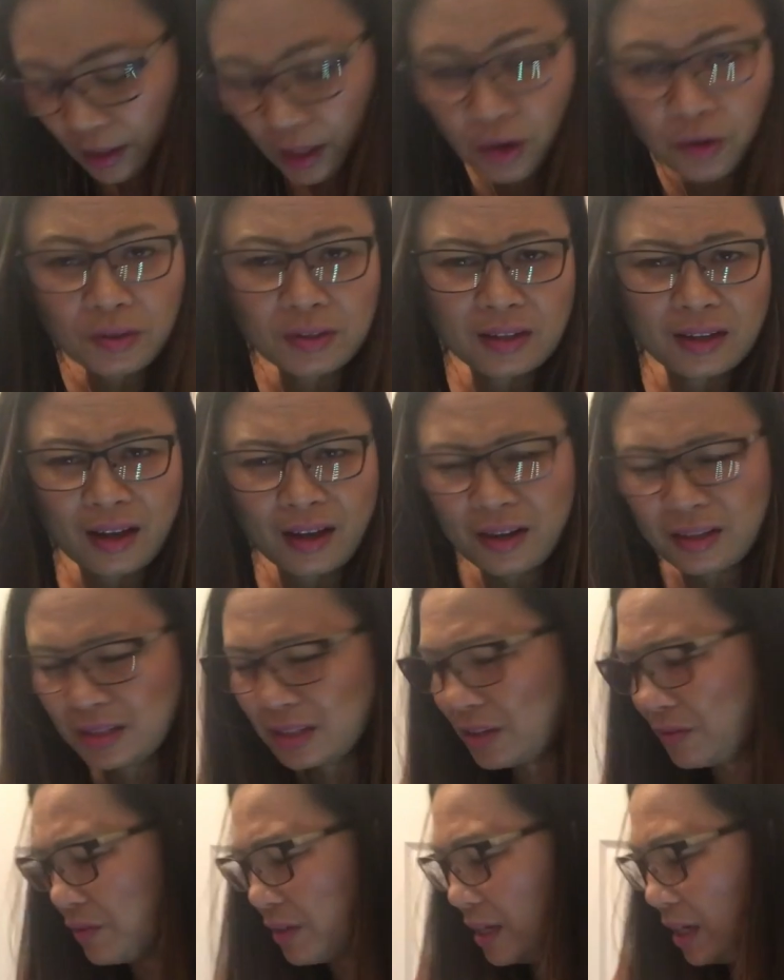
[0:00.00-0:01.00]
There's a lot of
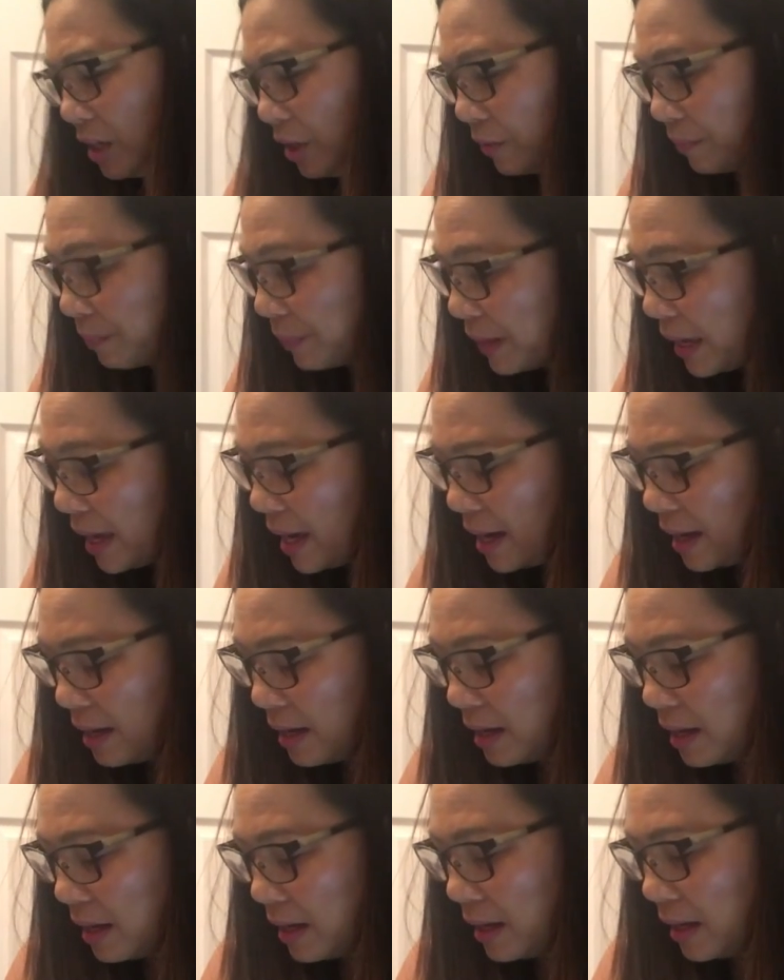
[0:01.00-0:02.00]
stuff in here.
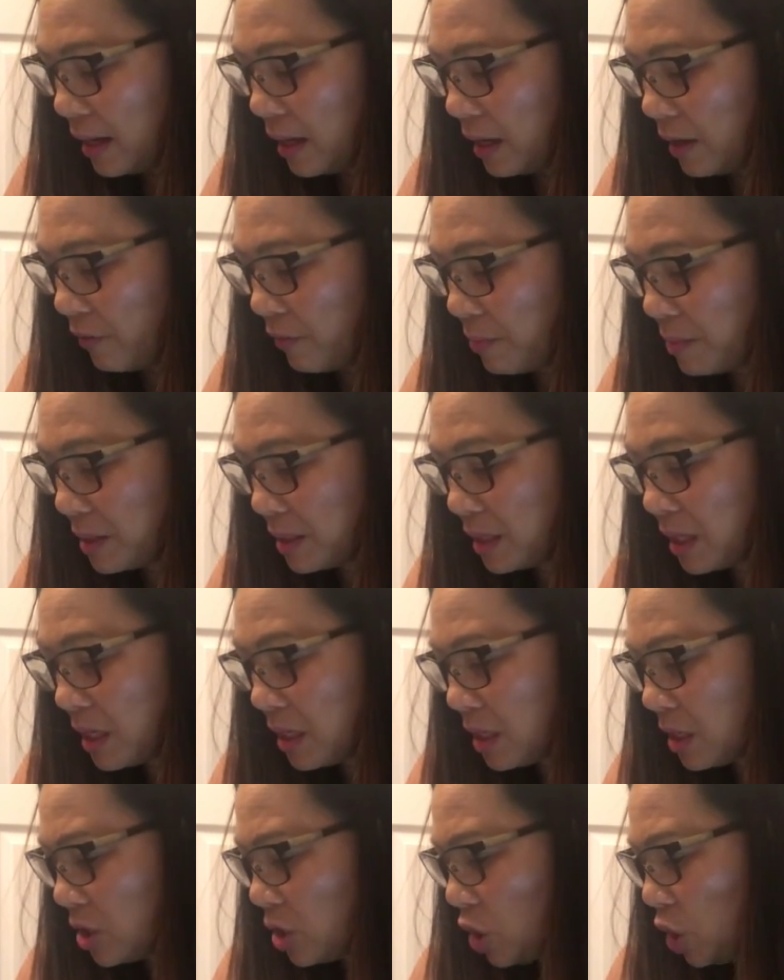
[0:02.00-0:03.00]
From
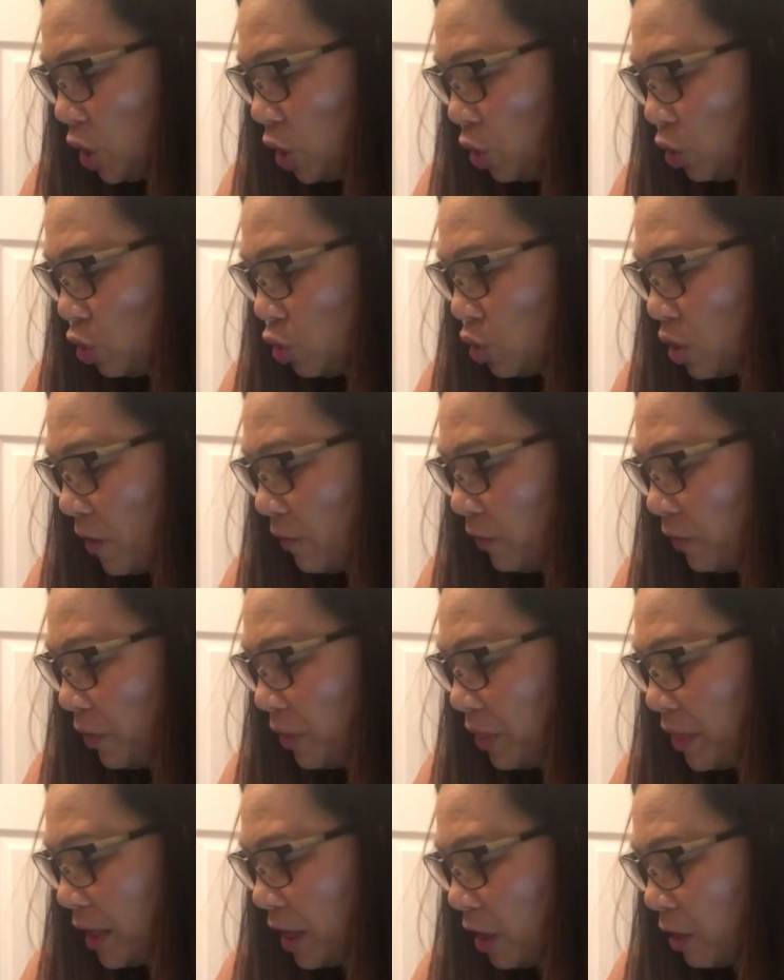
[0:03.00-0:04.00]
Skin & Co.
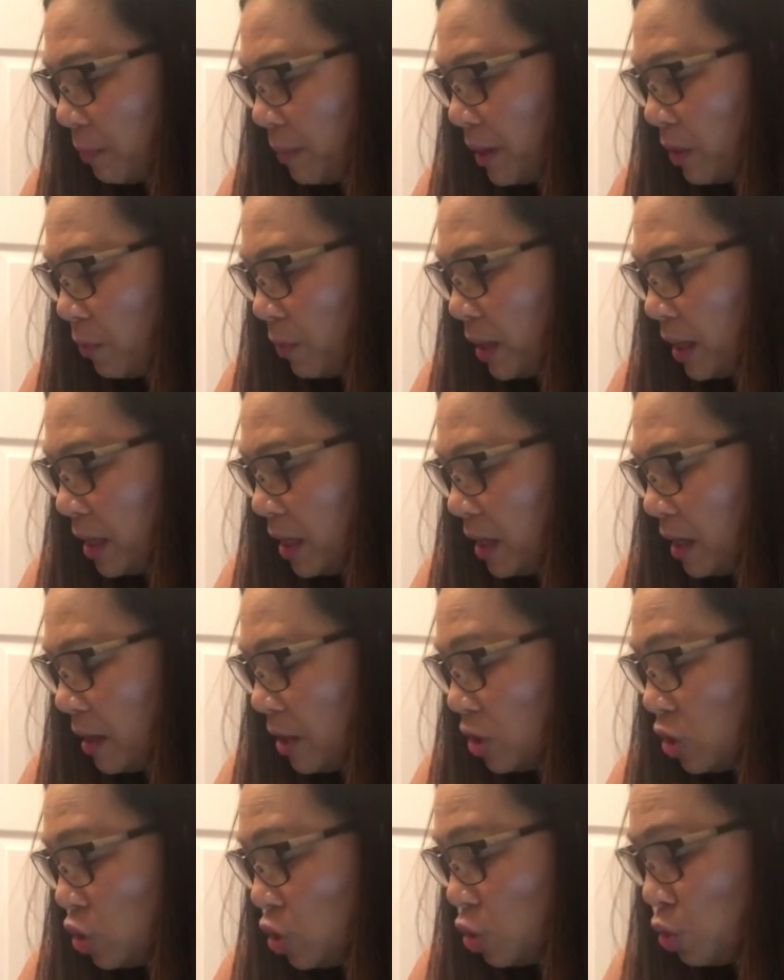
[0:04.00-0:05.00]
Truffle Therapy
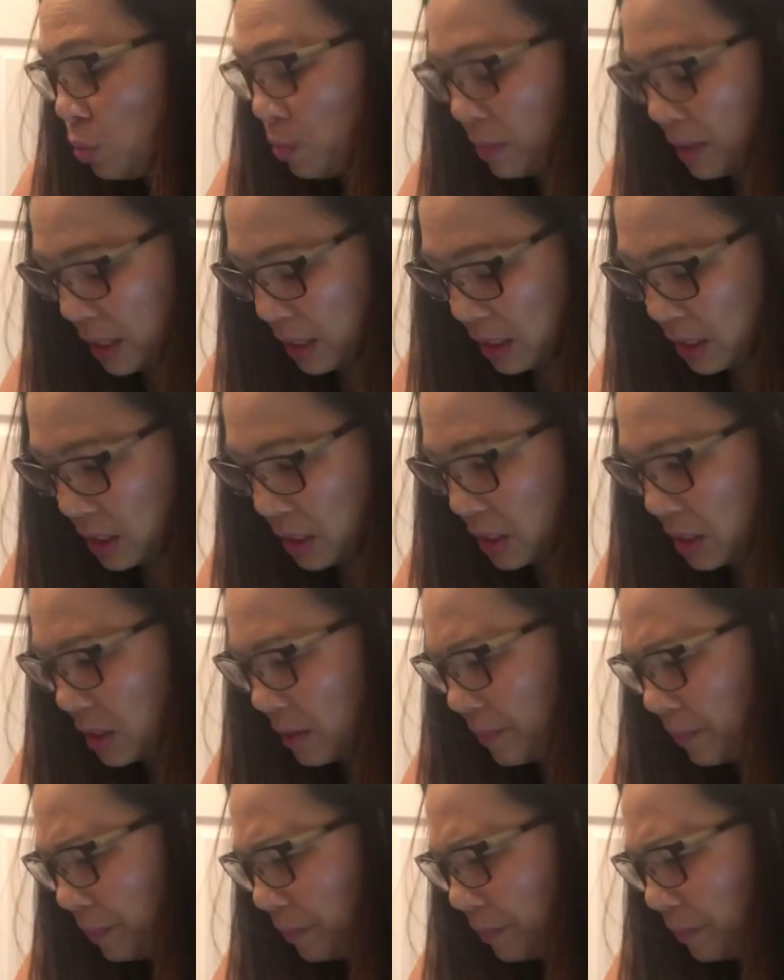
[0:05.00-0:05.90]
Radiant Dew Mist.